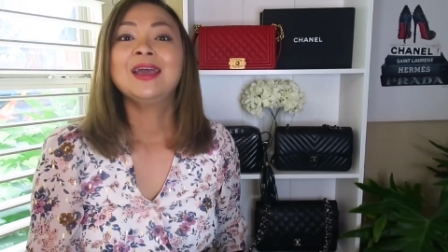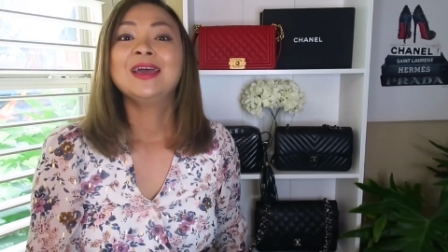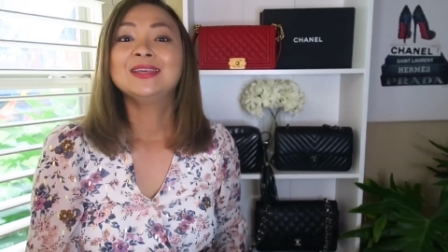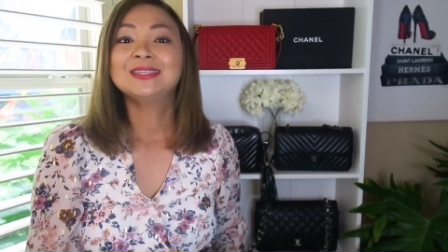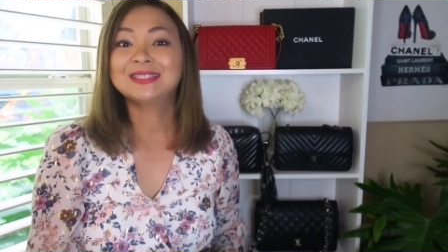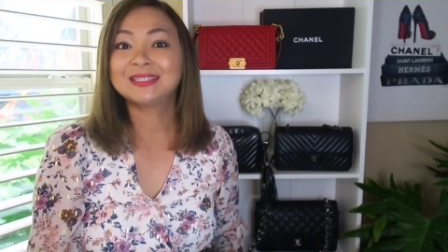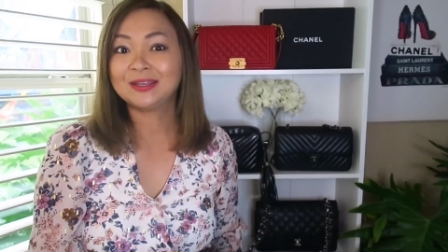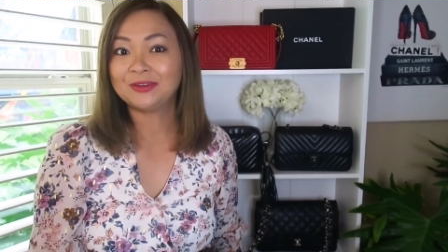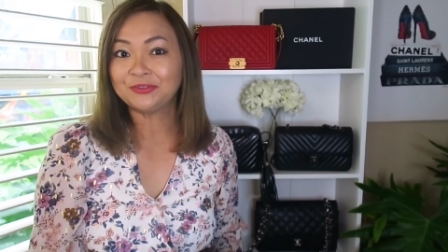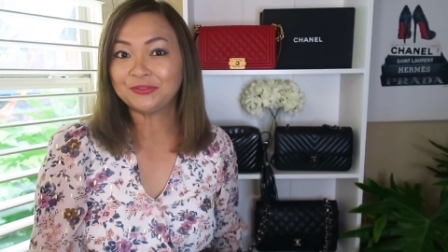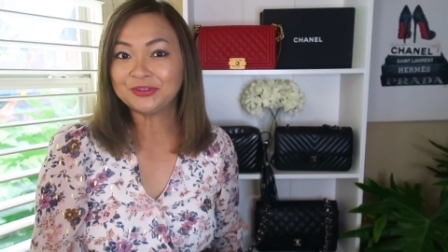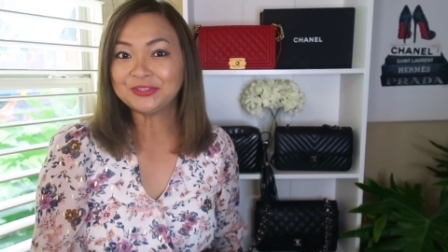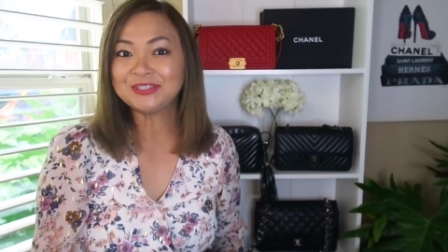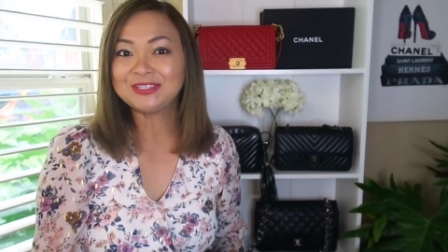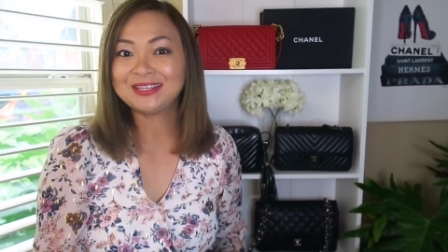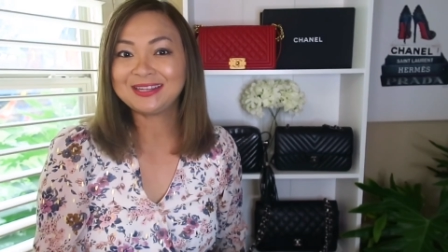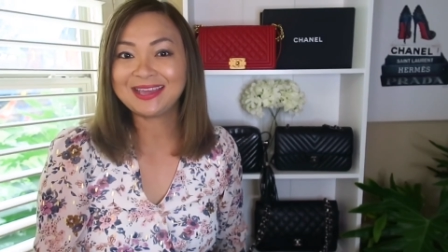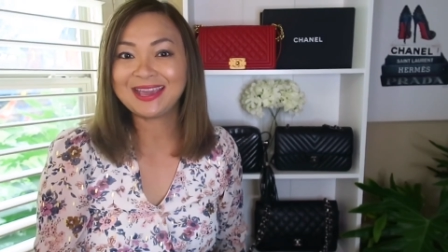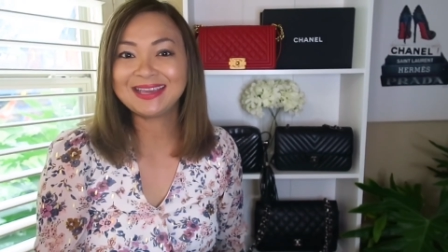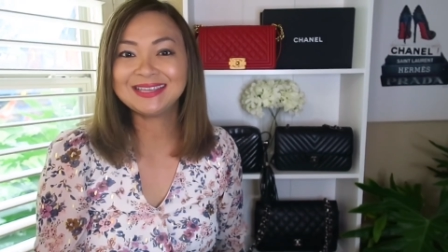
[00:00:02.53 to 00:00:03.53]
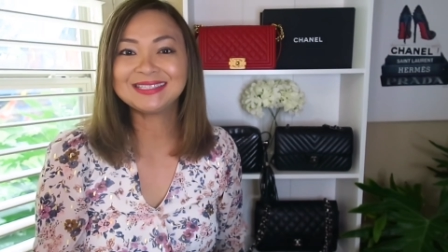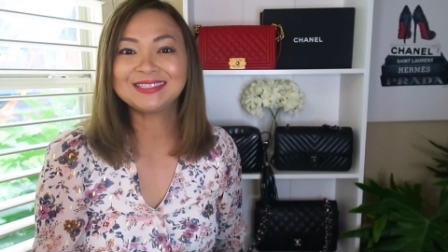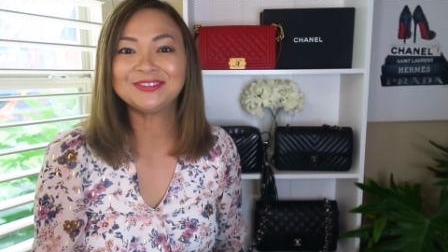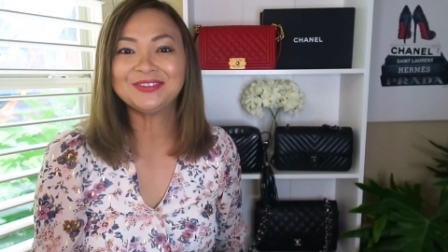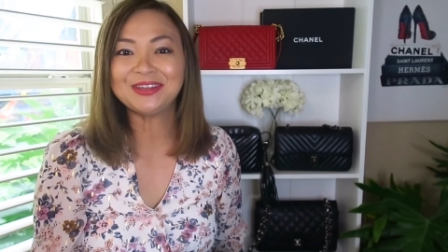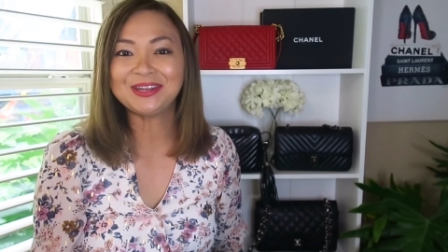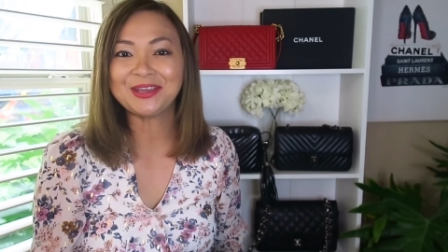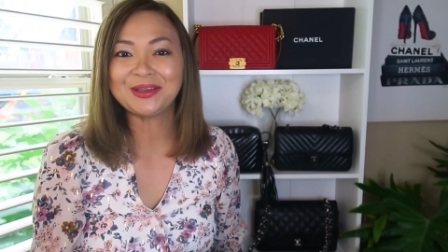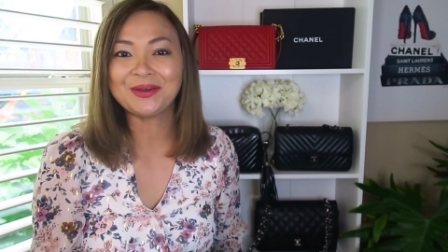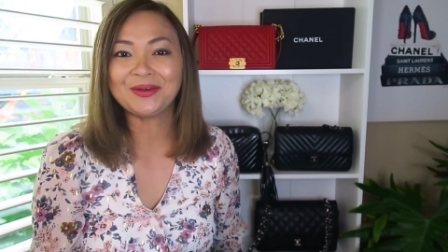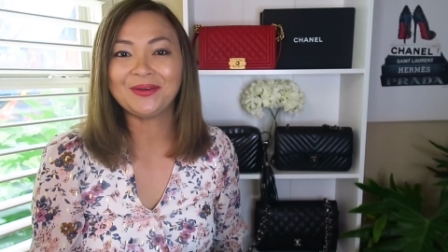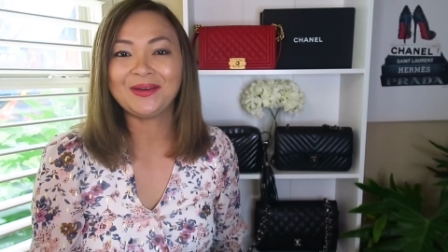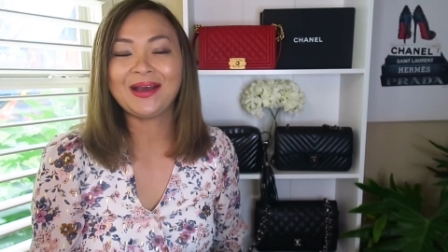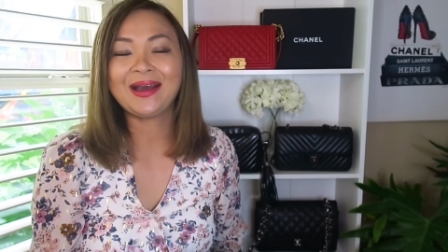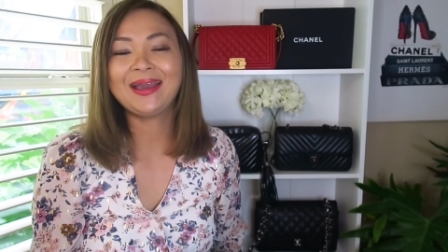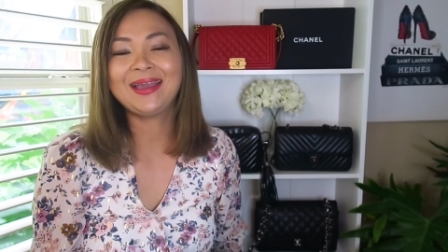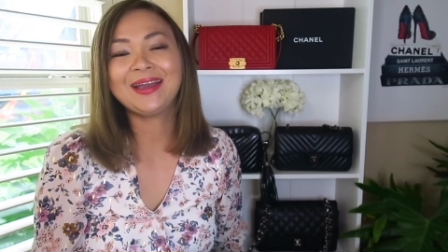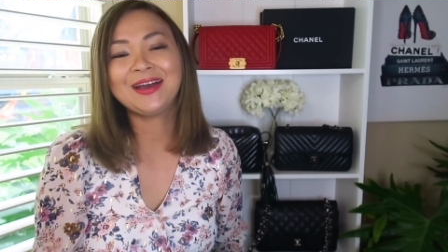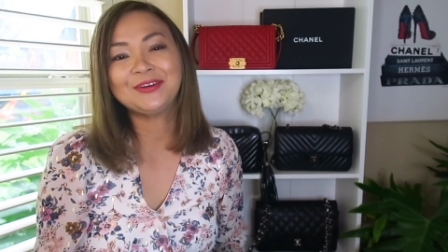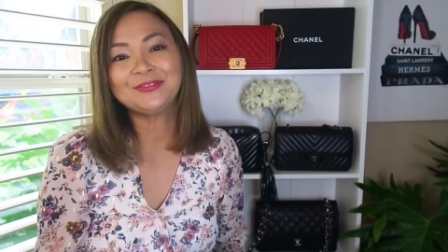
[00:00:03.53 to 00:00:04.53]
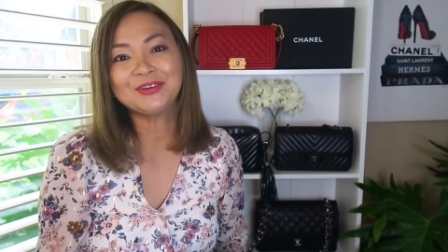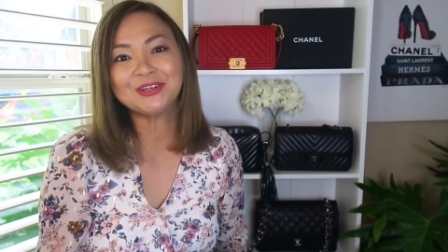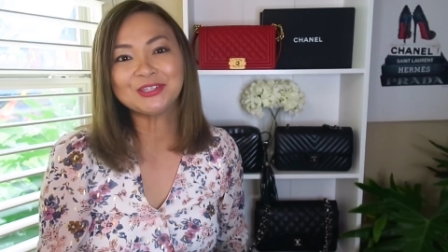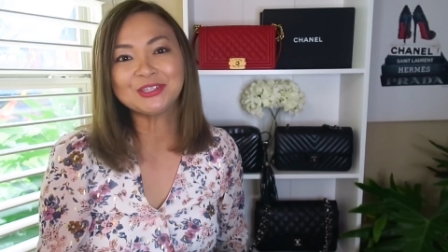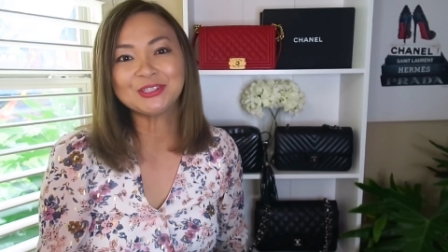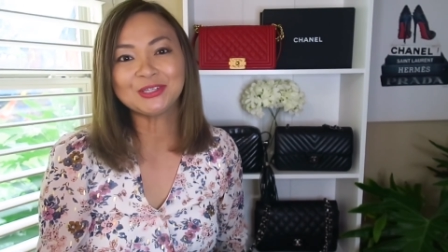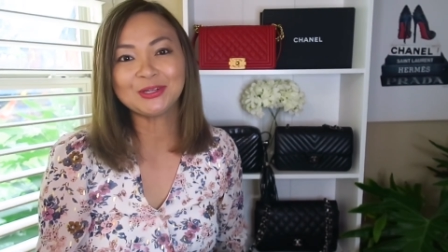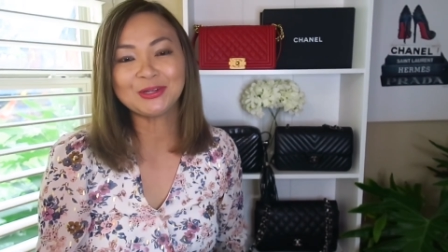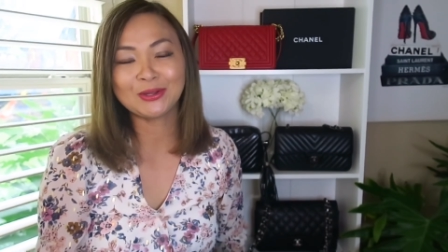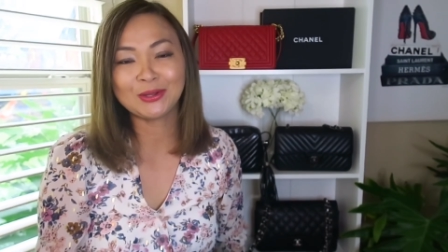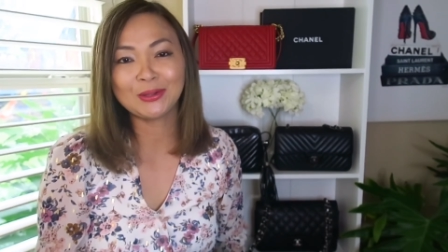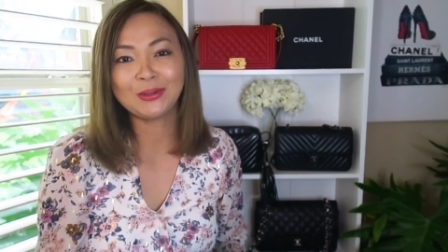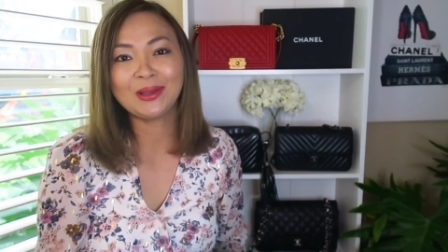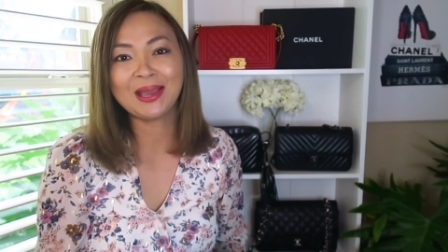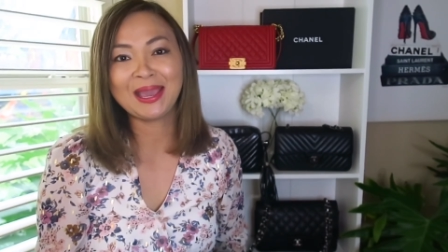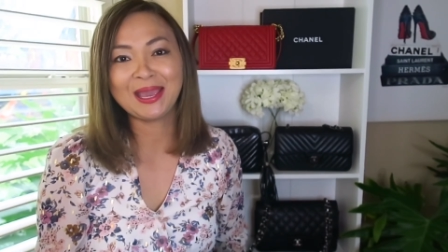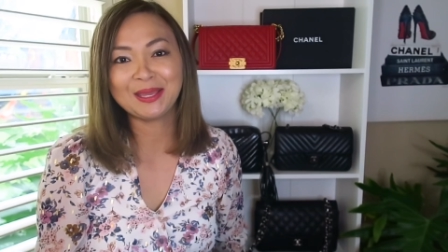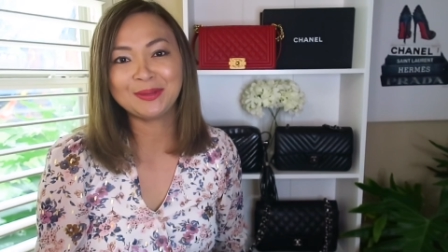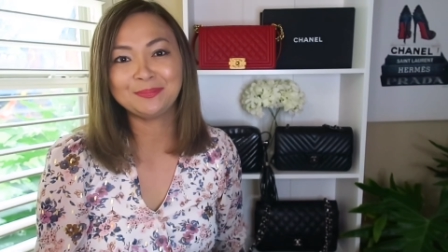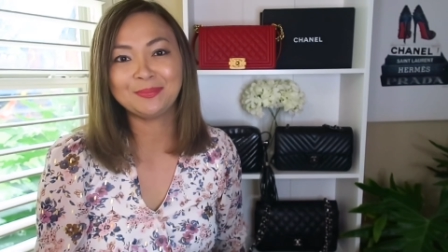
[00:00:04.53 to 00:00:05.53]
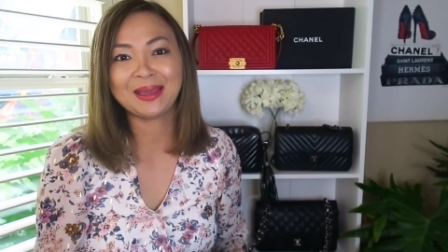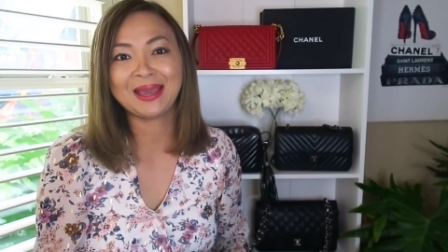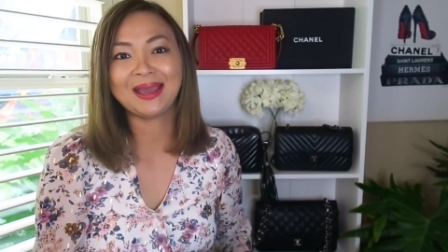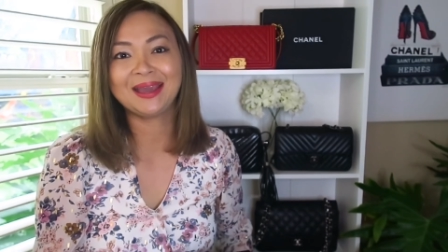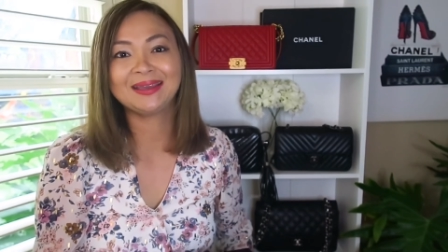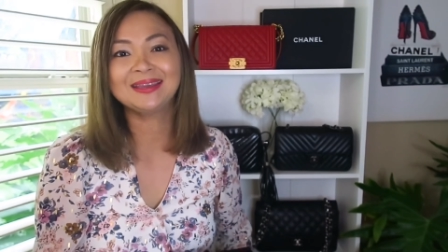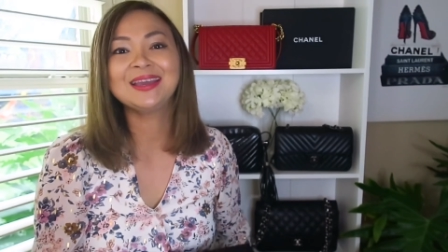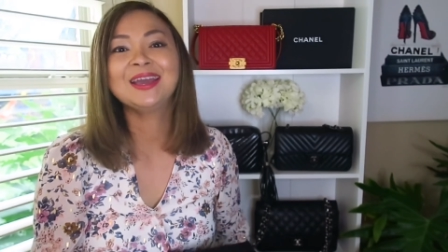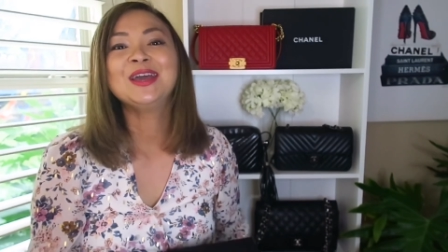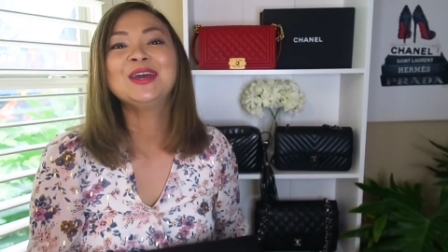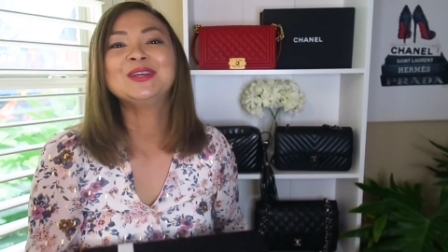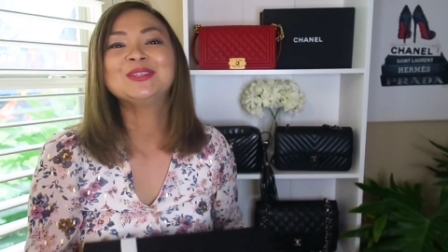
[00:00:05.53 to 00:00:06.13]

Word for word: So for today's video, I have a Chanel handbag